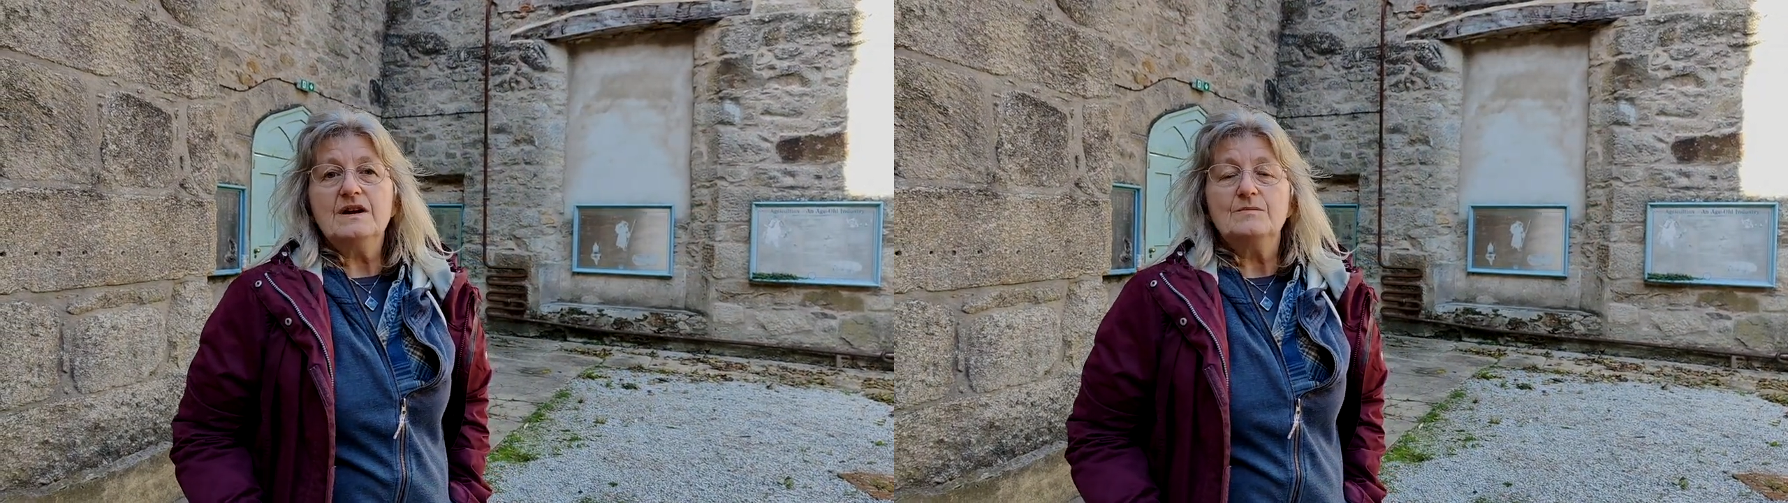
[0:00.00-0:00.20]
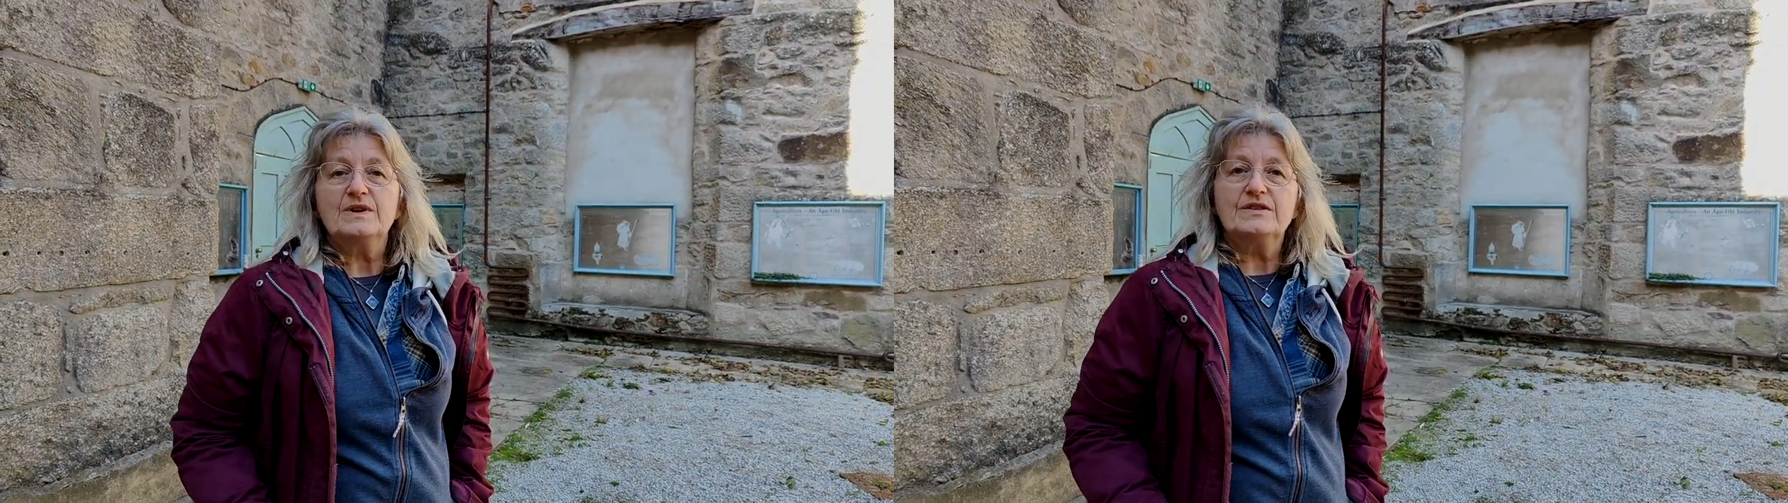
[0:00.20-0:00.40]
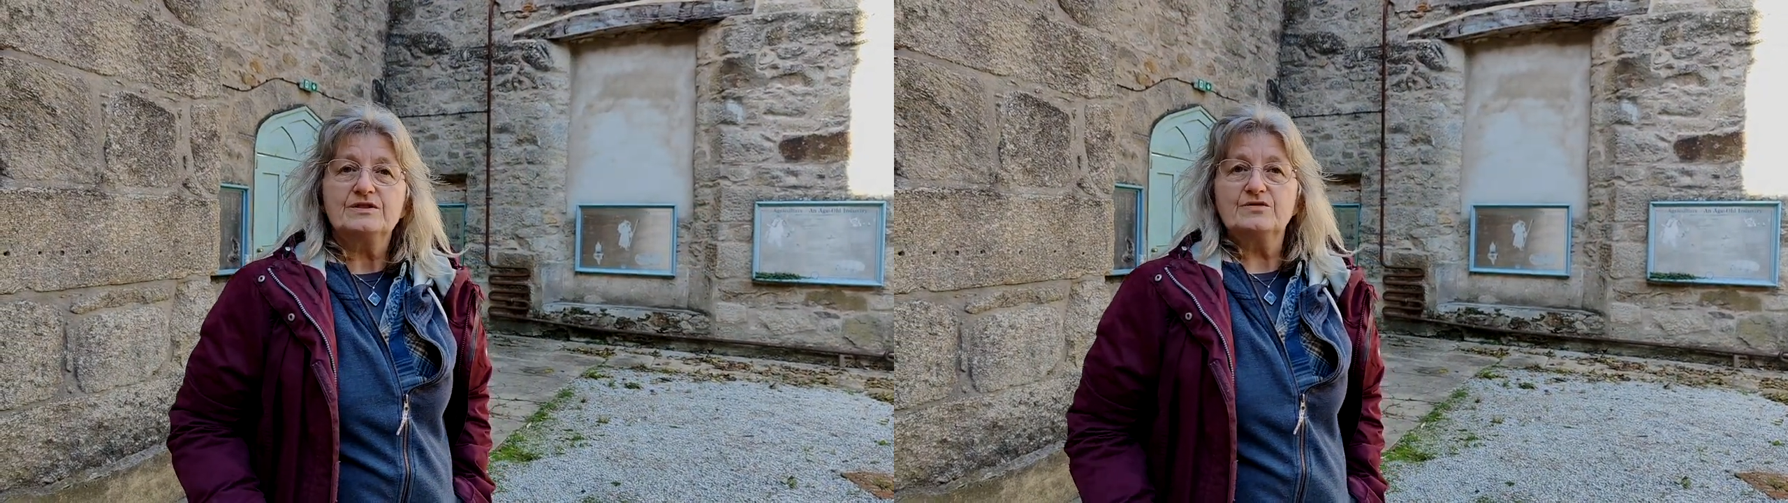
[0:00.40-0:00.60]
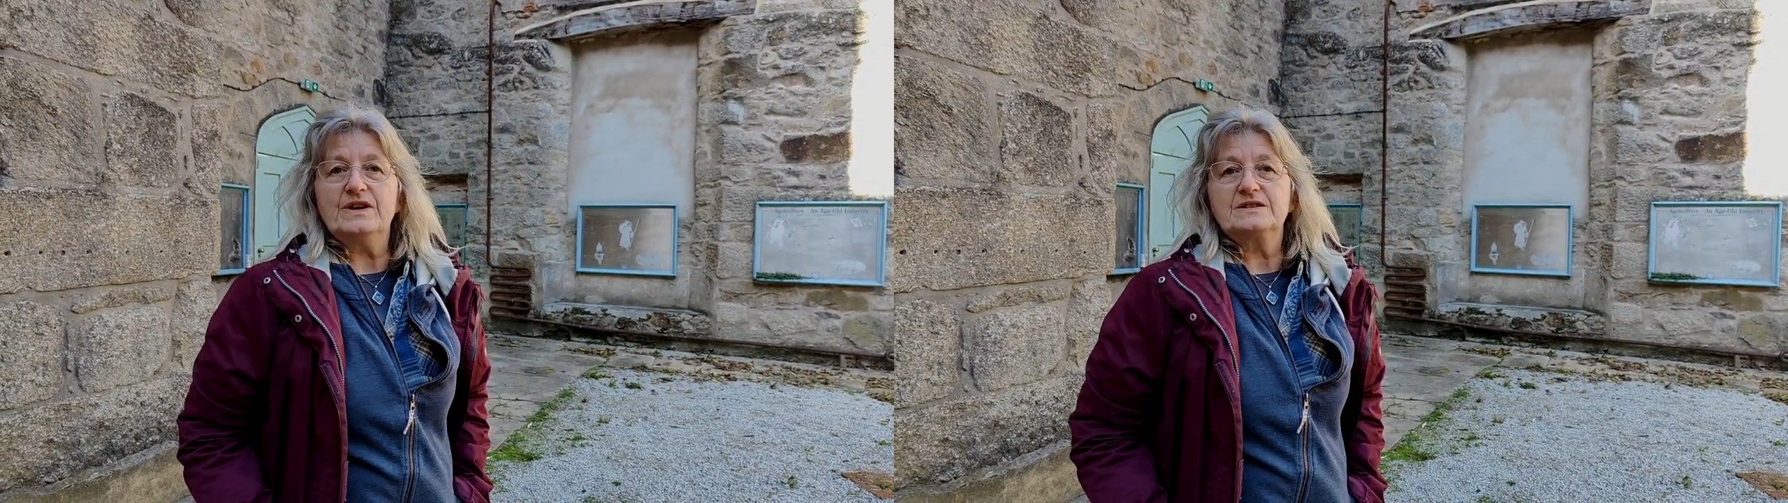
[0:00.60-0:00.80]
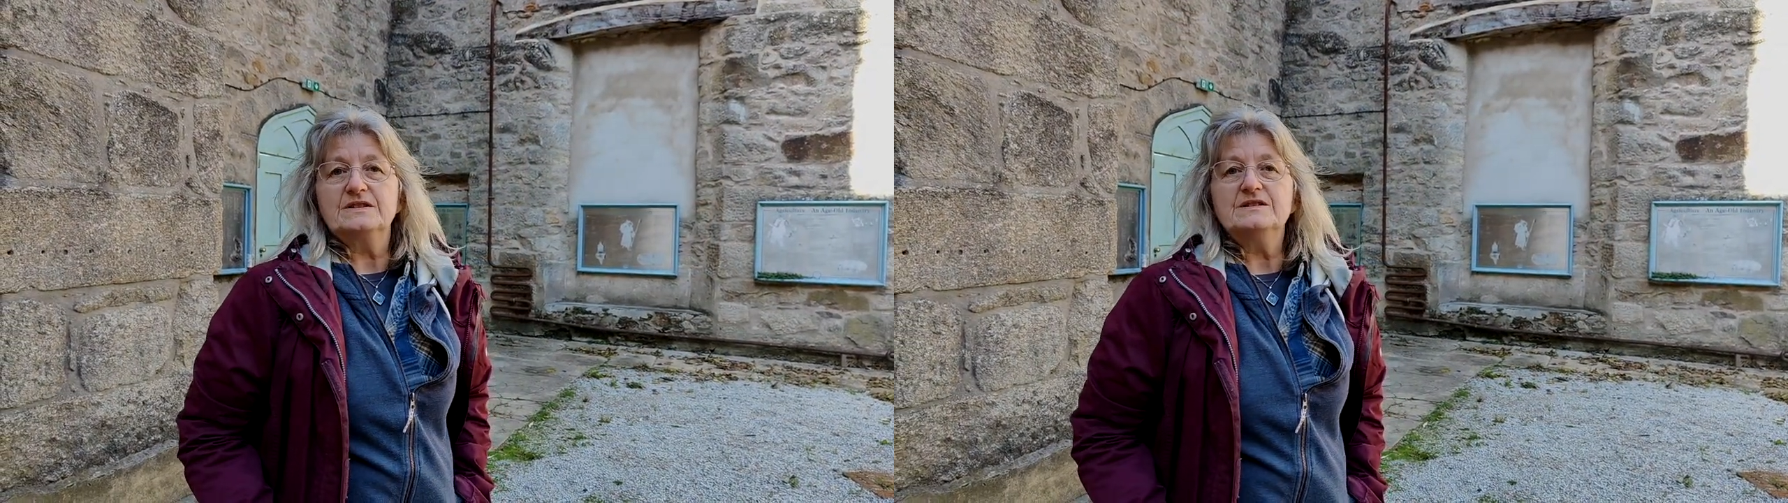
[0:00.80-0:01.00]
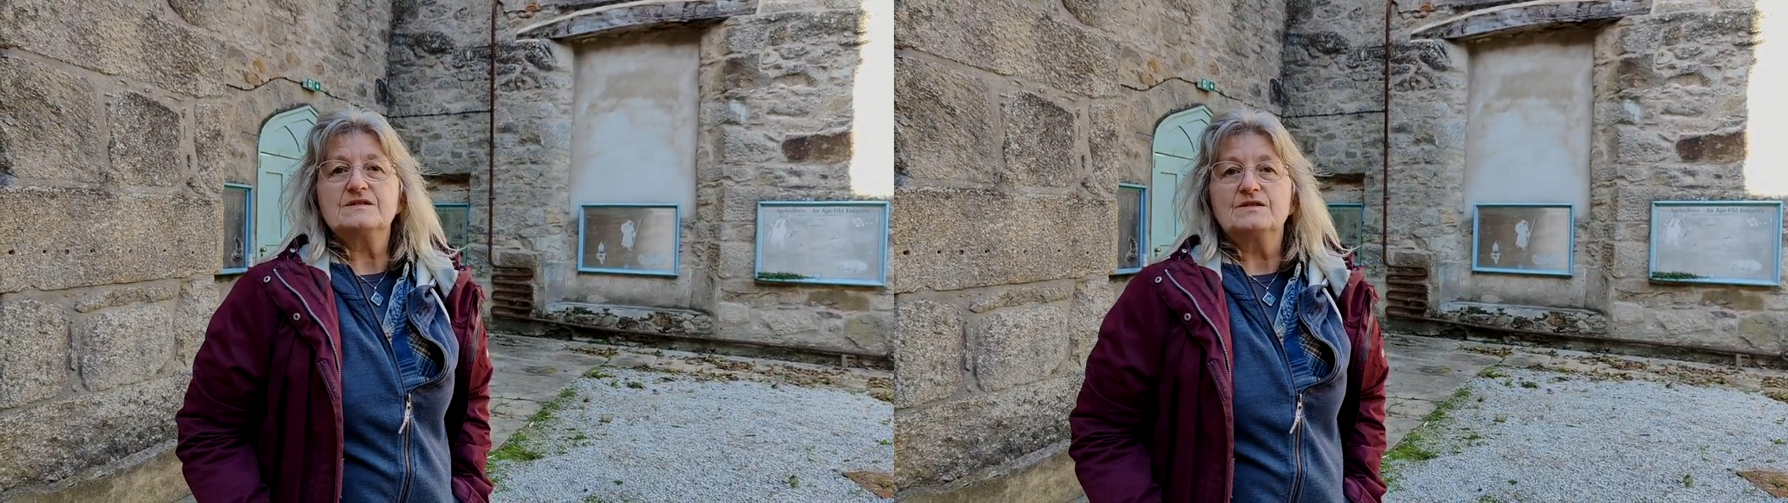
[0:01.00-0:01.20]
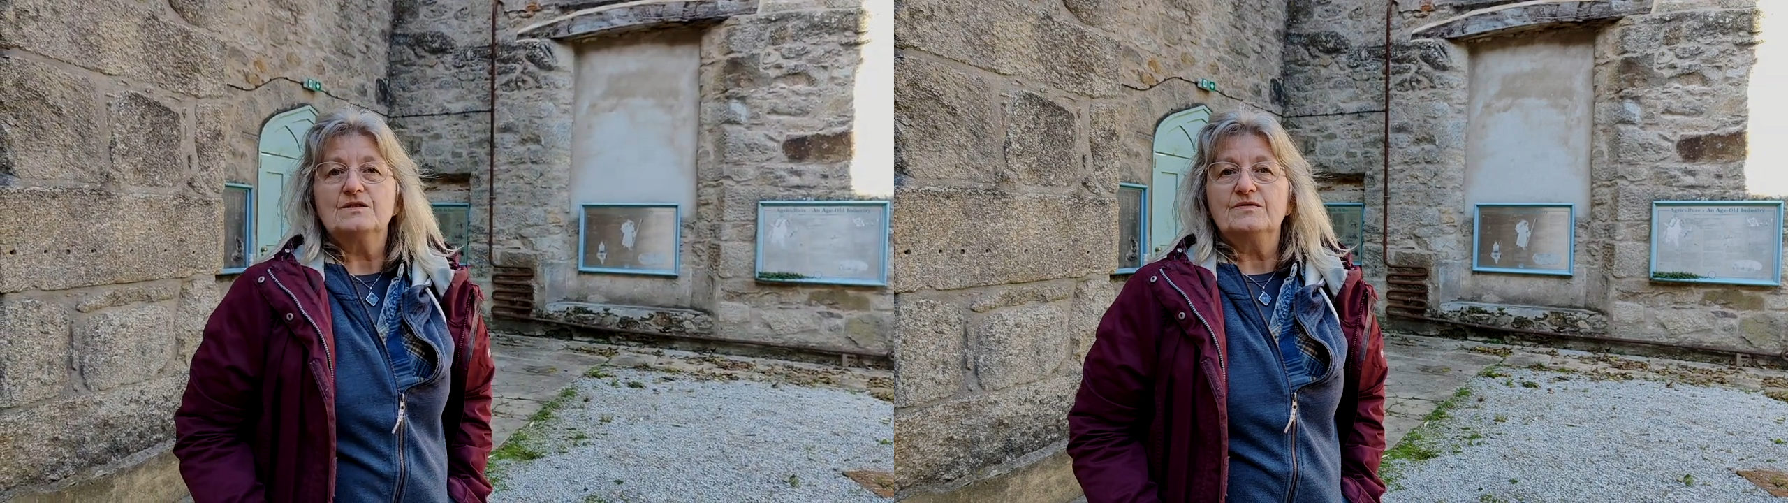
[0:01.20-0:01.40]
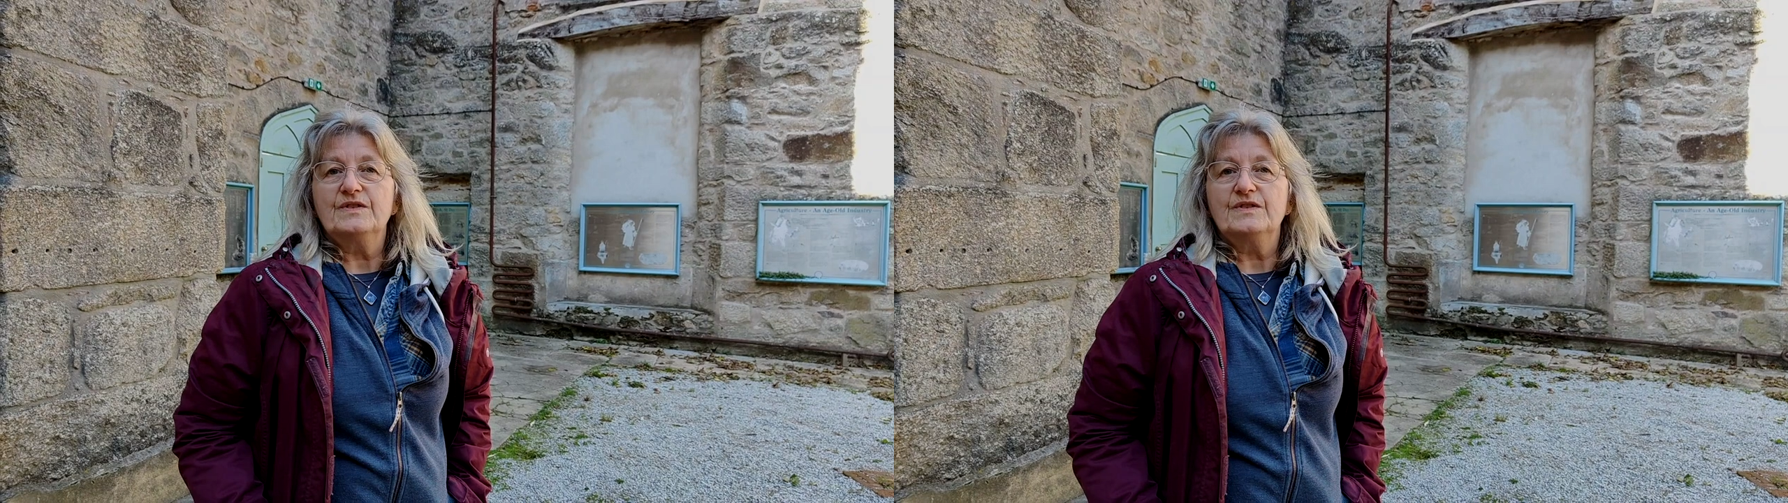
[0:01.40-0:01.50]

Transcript: I'm one of the directors of